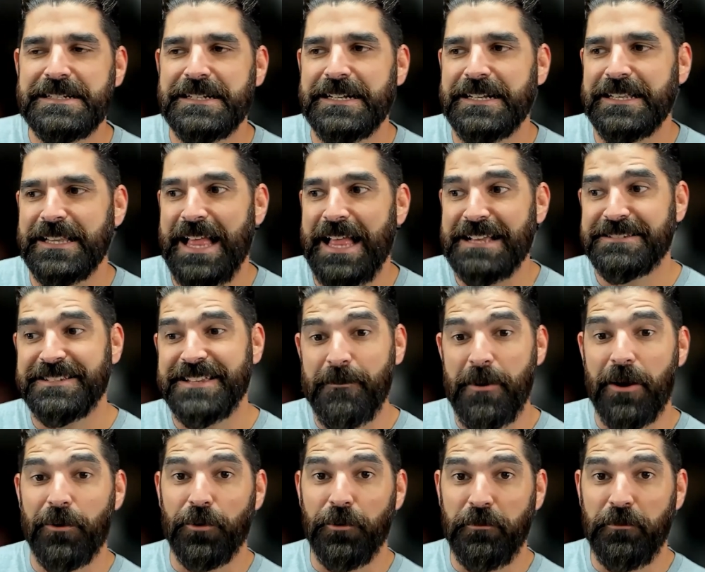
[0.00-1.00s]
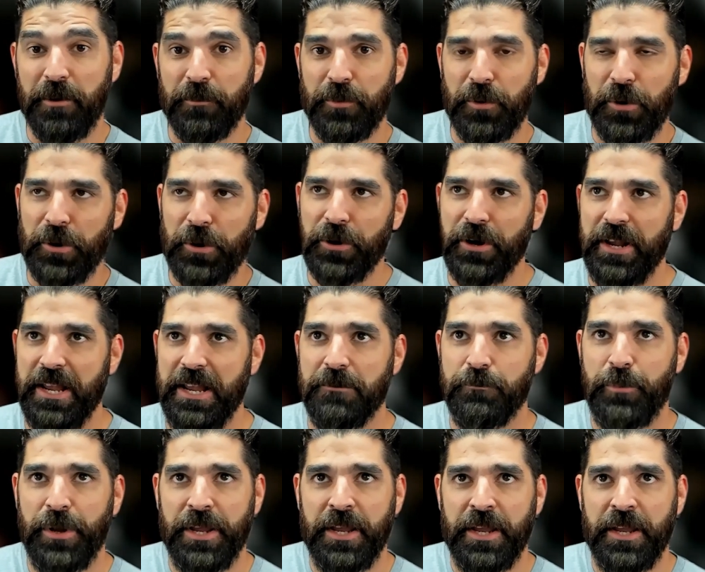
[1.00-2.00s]
Last time I remember
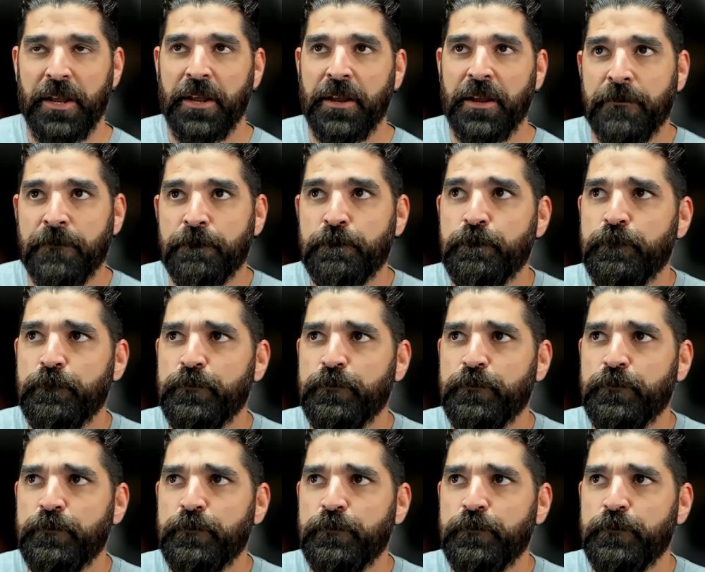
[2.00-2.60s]
it being